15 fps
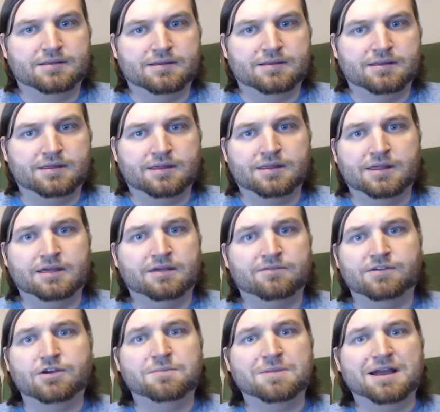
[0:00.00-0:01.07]
And like, if
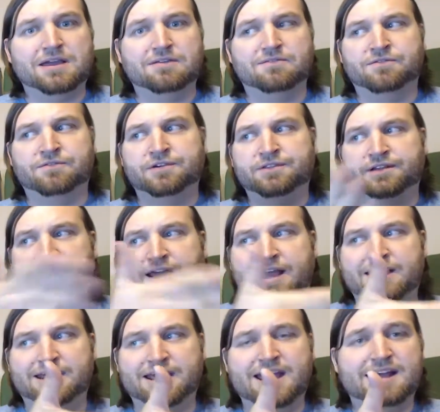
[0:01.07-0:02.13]
you go back even further to
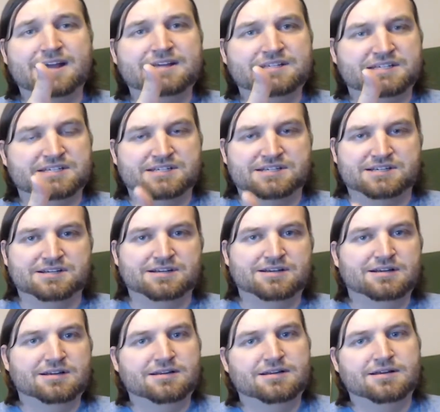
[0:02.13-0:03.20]
NES,
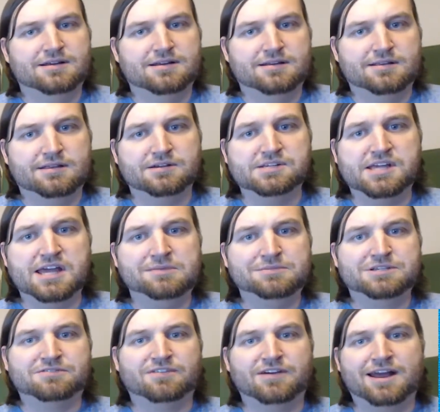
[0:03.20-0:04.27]
there's
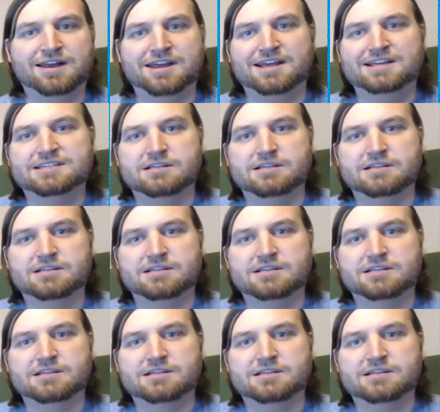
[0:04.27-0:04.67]
games for NES that